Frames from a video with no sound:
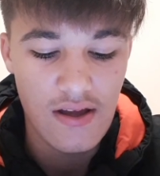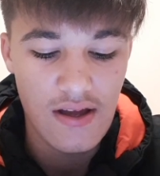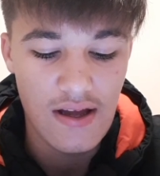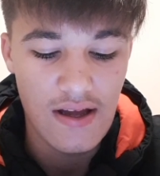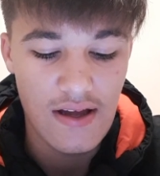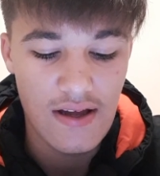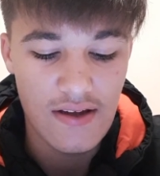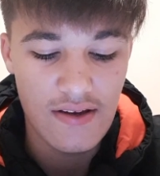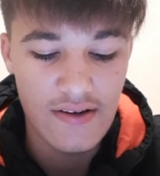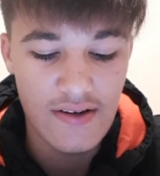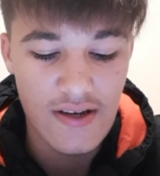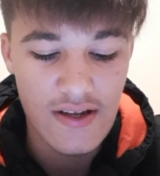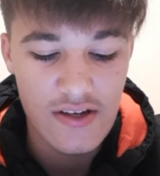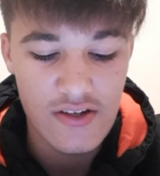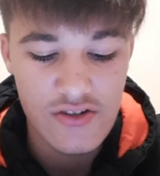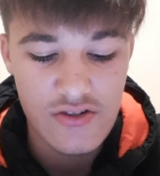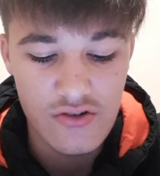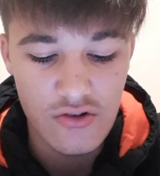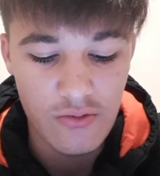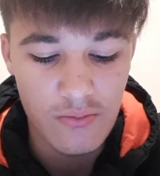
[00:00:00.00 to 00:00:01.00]
At a
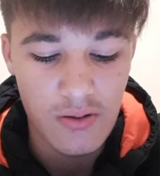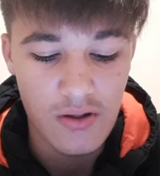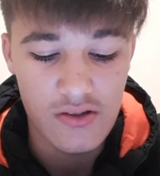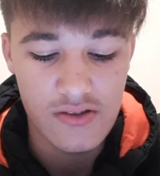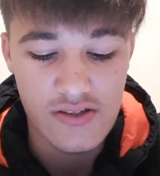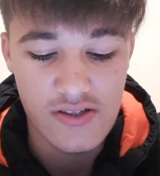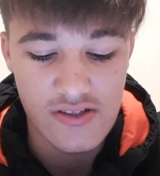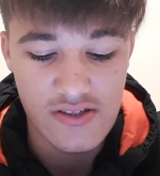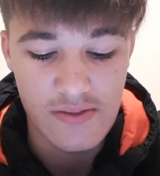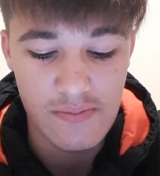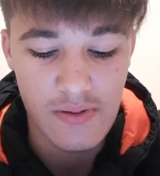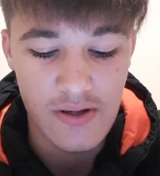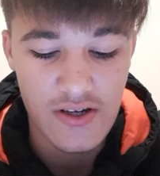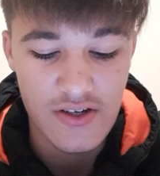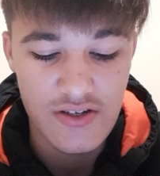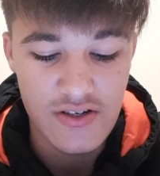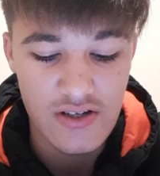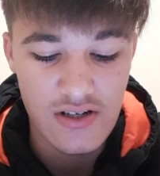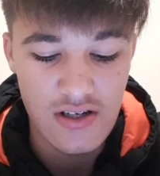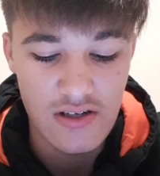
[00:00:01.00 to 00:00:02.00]
national
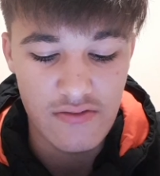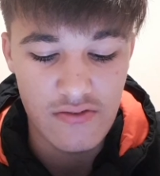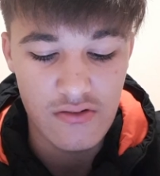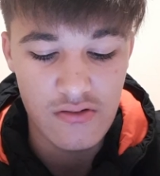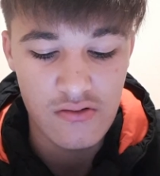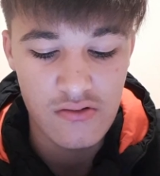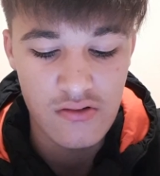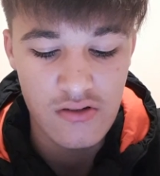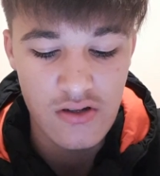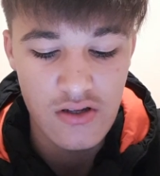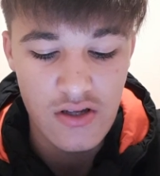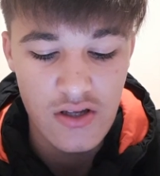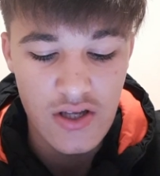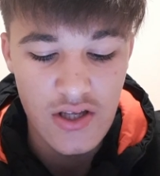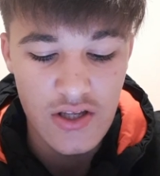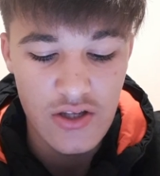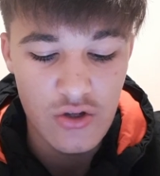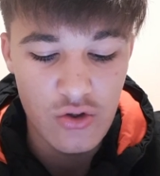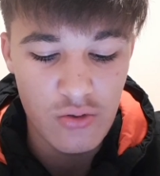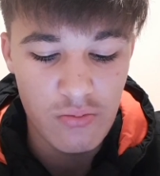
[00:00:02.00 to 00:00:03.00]
participation level,
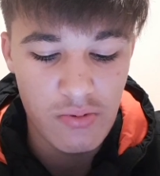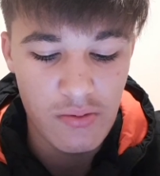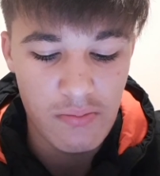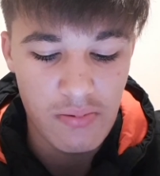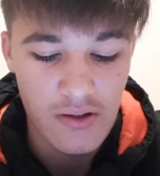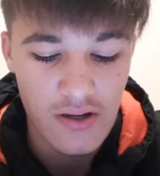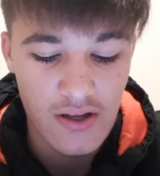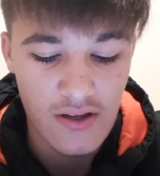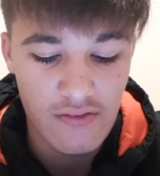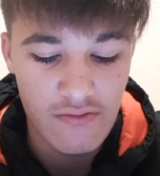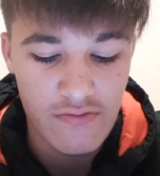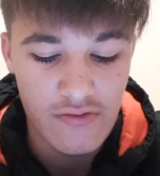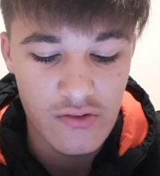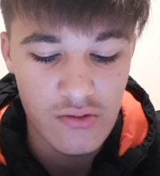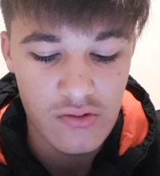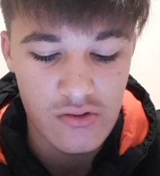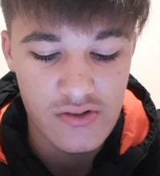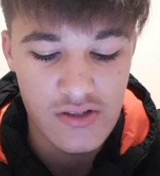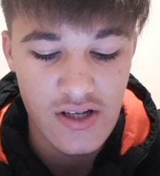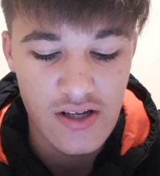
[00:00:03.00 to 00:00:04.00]
you will be playing for
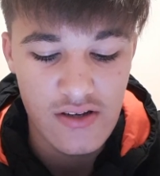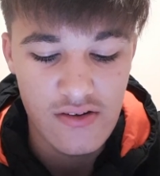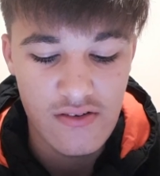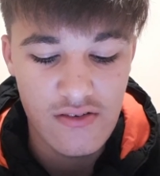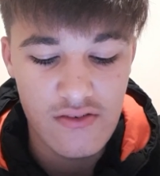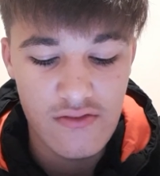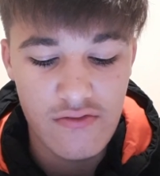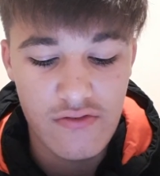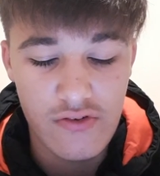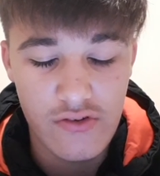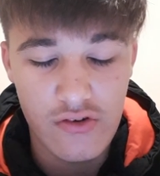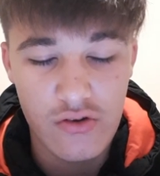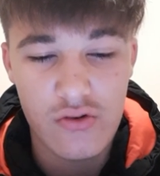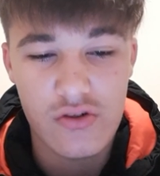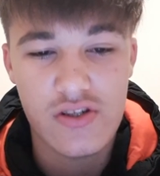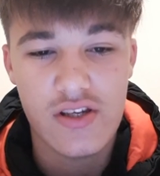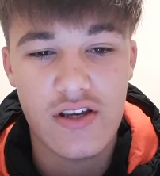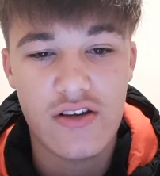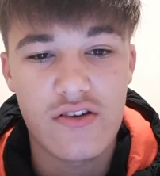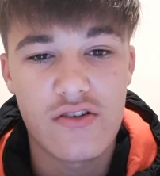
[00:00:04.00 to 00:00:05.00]
your
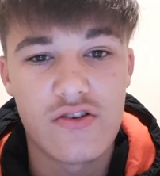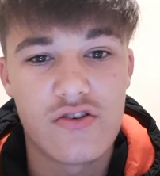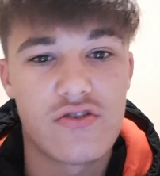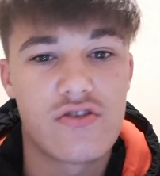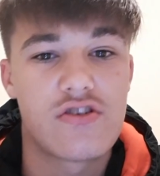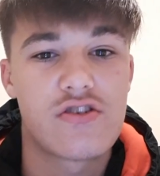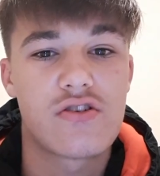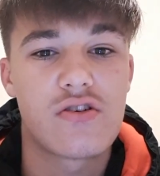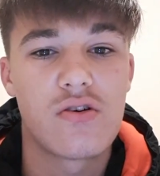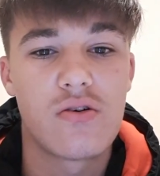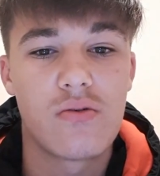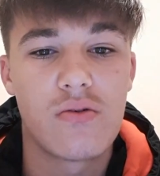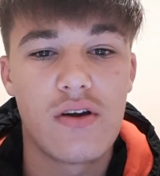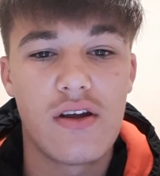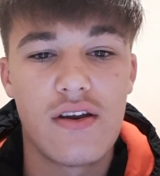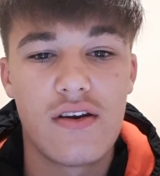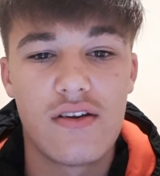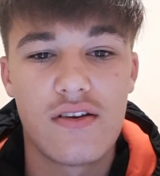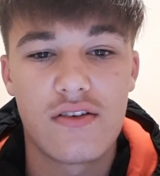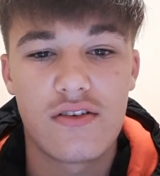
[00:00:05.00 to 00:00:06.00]
secondary school
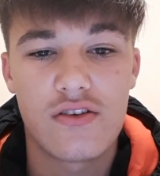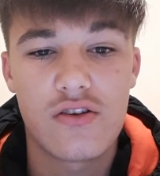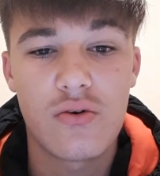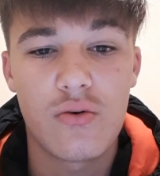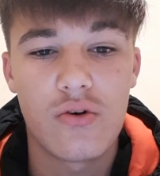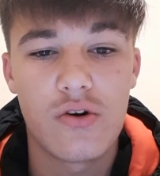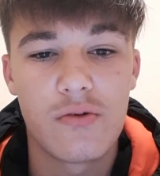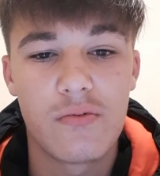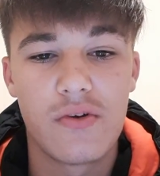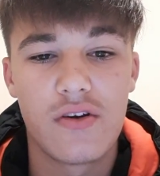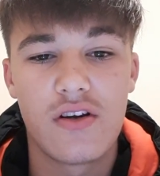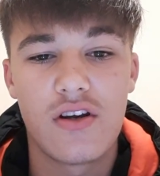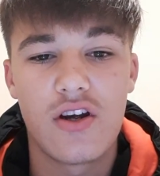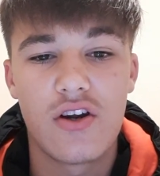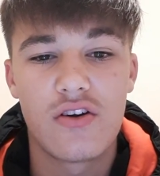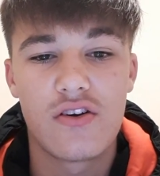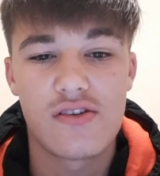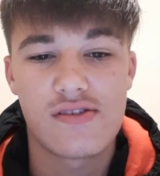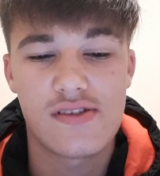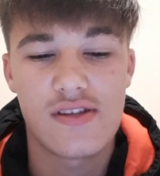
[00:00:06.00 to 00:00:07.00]
in a tournament
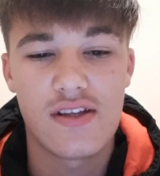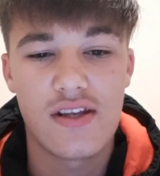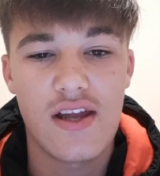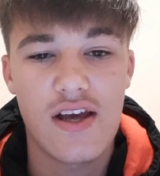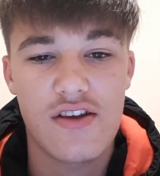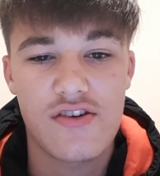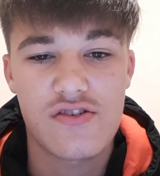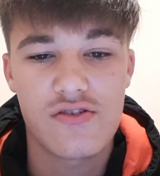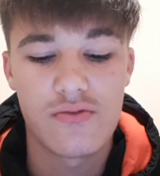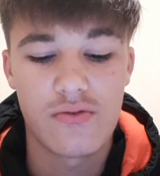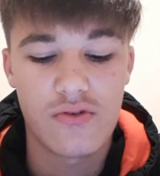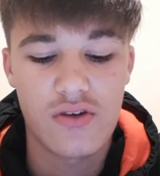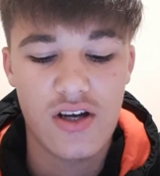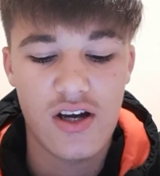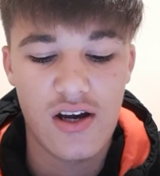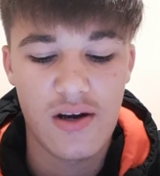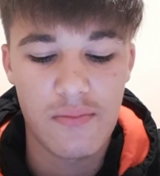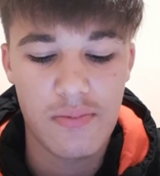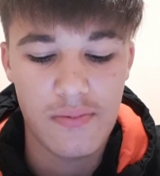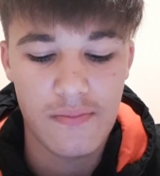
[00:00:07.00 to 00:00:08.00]
known as the National
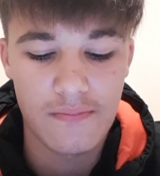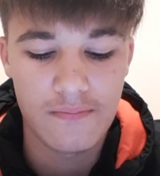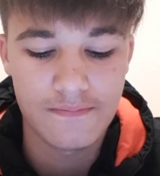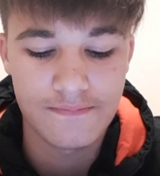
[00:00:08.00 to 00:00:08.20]
Cup.